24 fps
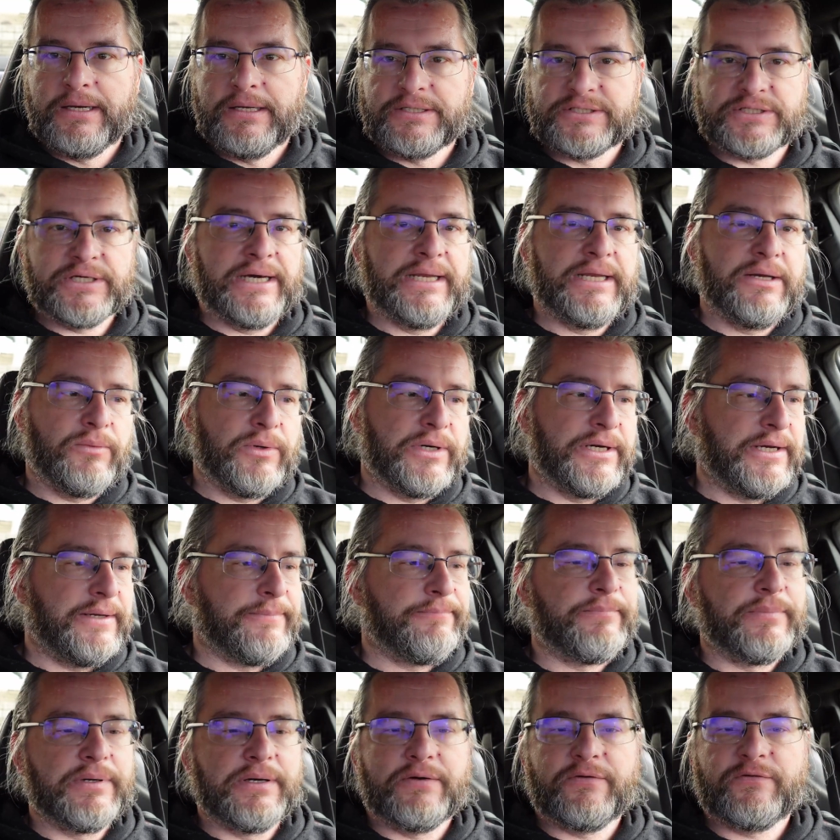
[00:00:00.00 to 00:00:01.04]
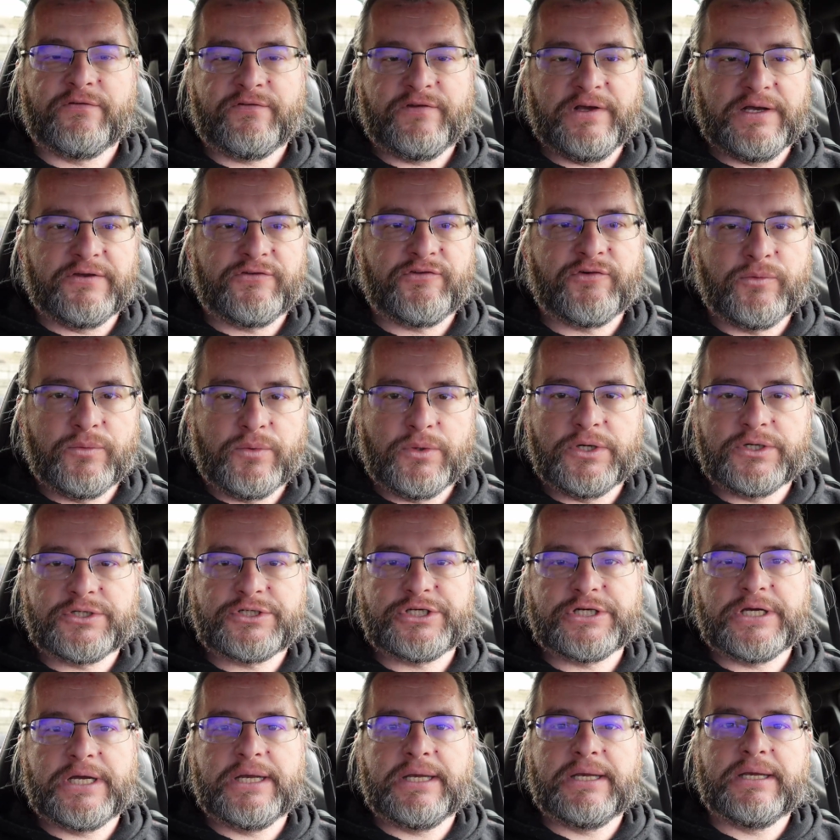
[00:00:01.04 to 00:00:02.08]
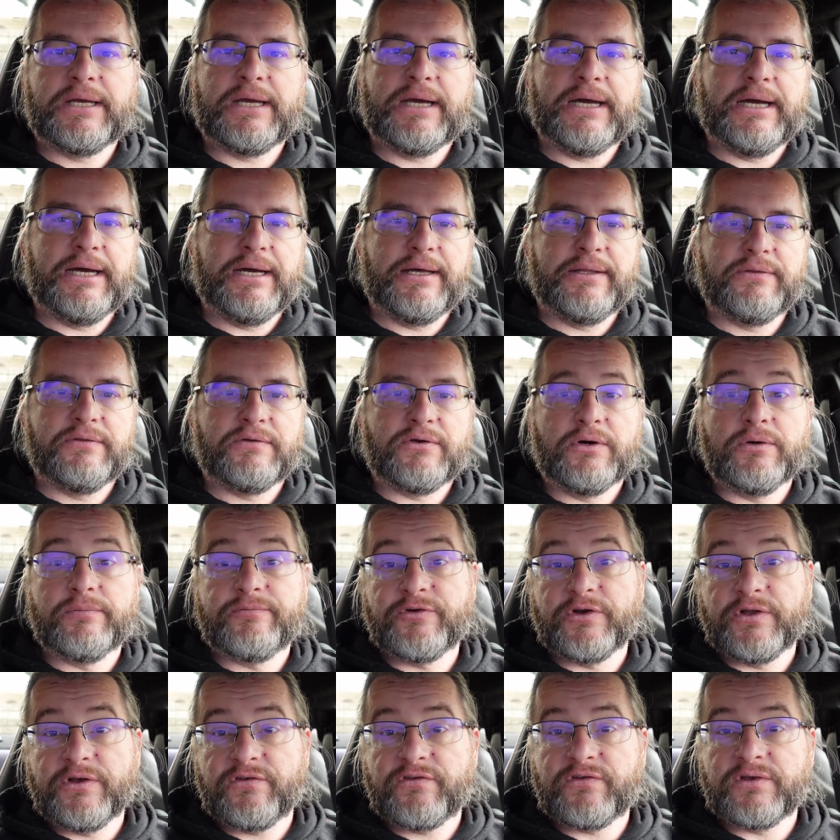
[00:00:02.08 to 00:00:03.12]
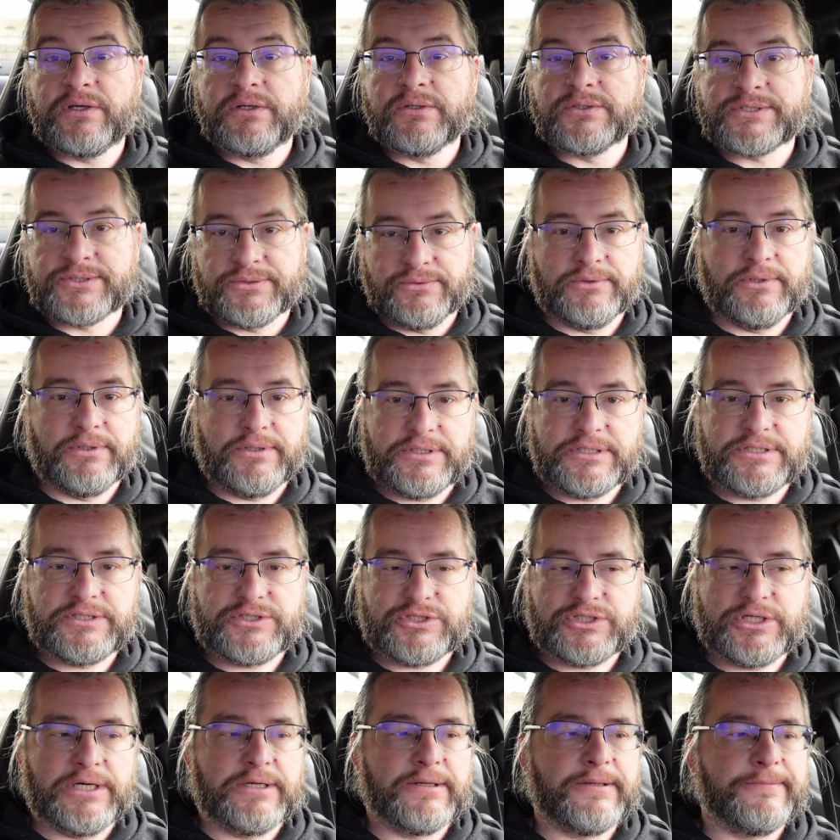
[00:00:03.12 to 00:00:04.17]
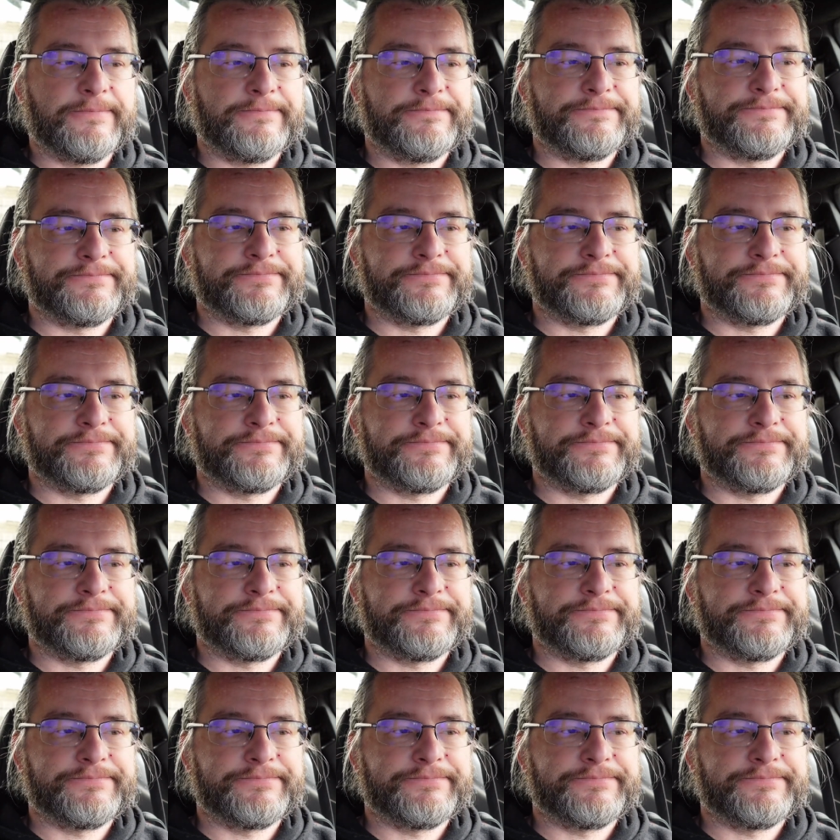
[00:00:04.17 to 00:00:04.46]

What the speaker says: So anyway, thanks for watching, and hopefully see you soon on this channel.